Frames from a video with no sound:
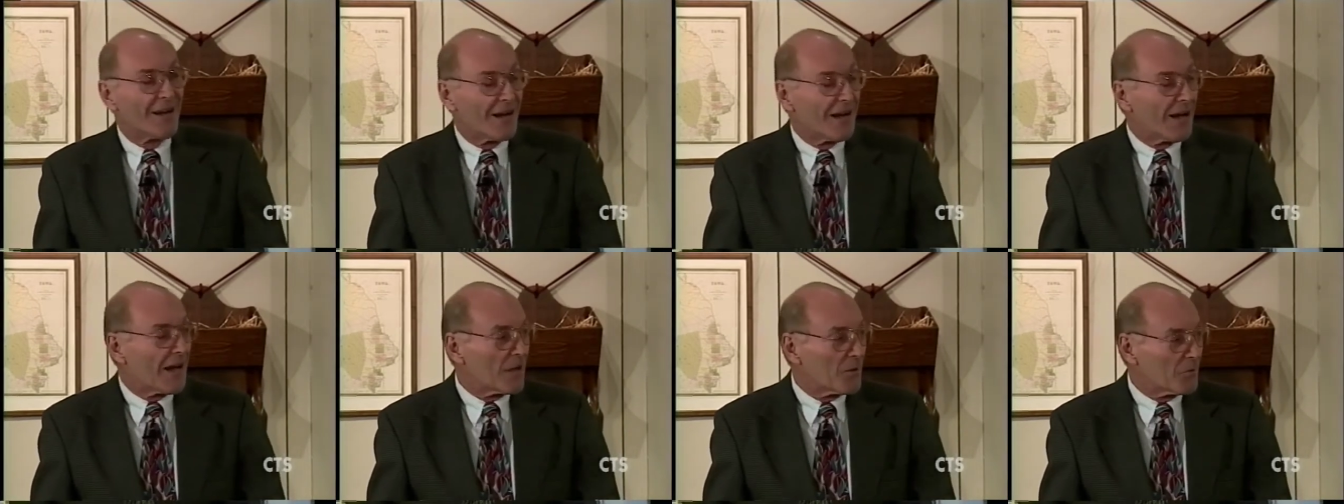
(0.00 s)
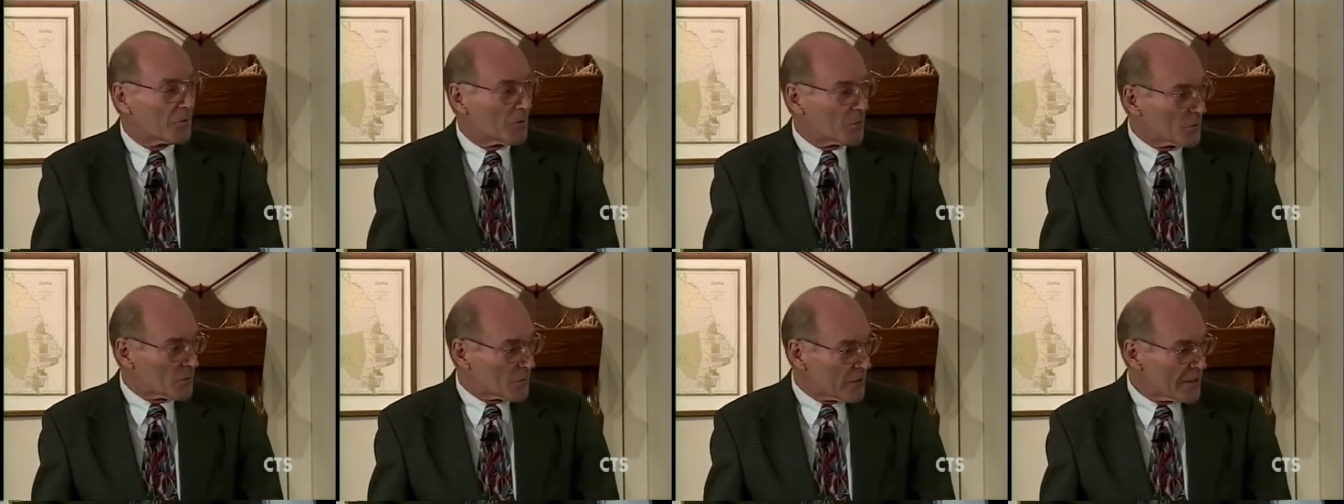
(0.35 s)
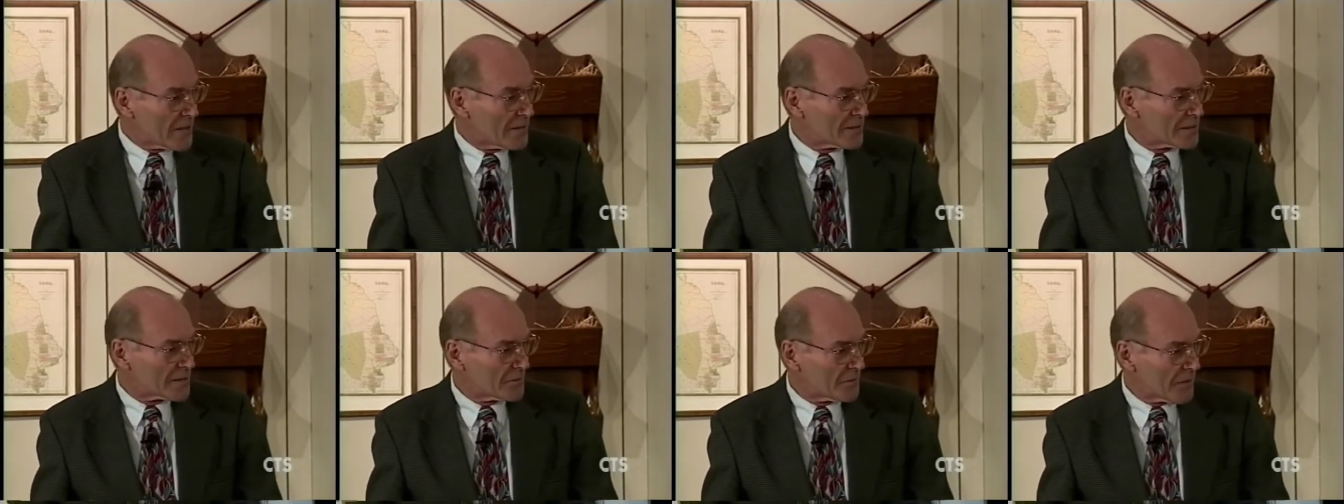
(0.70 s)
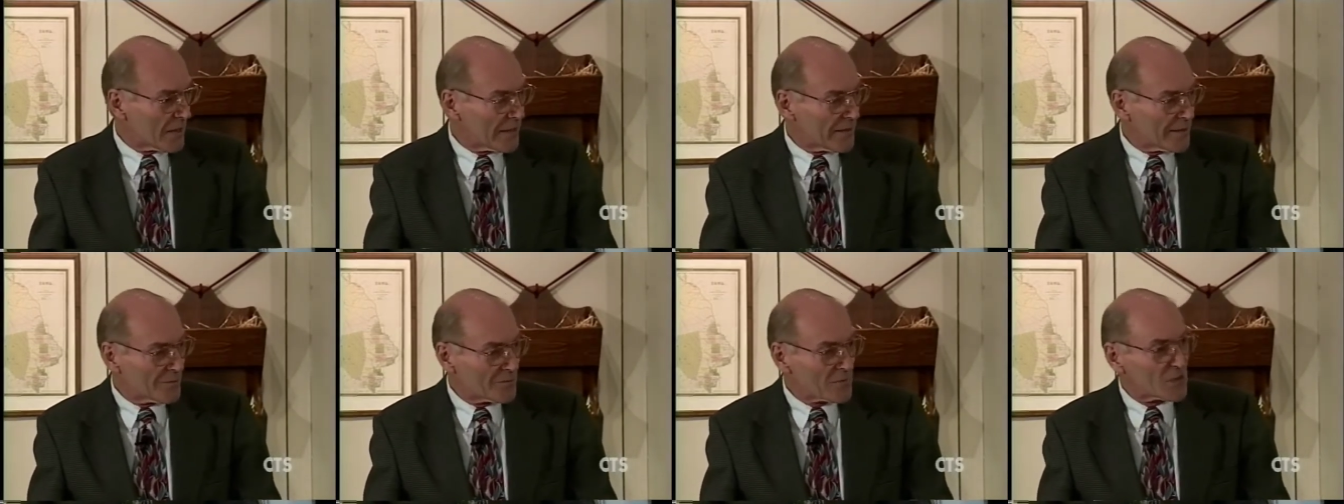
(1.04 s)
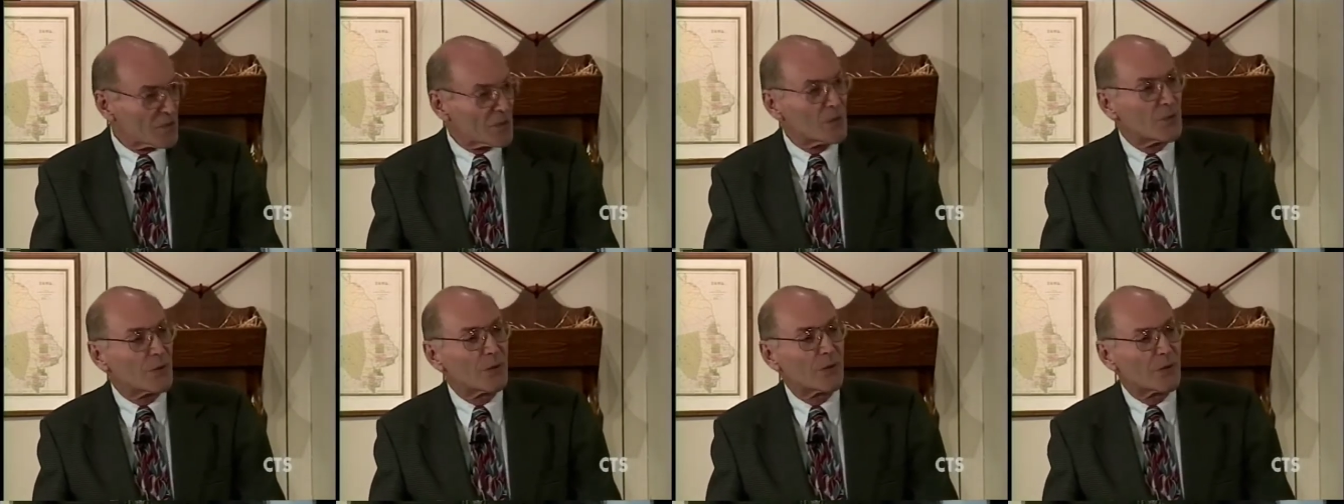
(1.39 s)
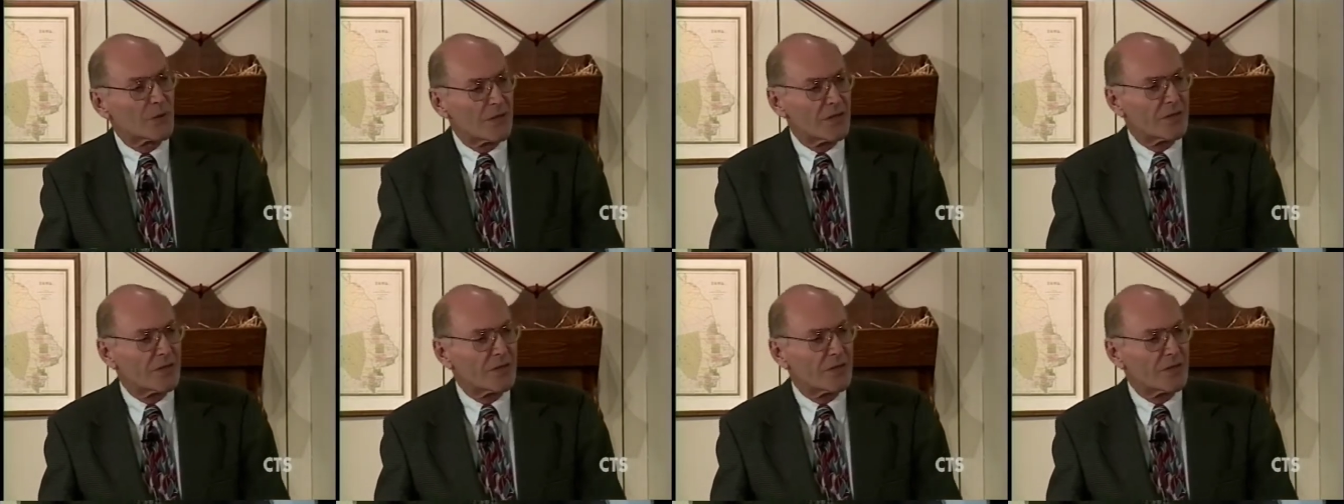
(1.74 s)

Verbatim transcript: I will read some items to you.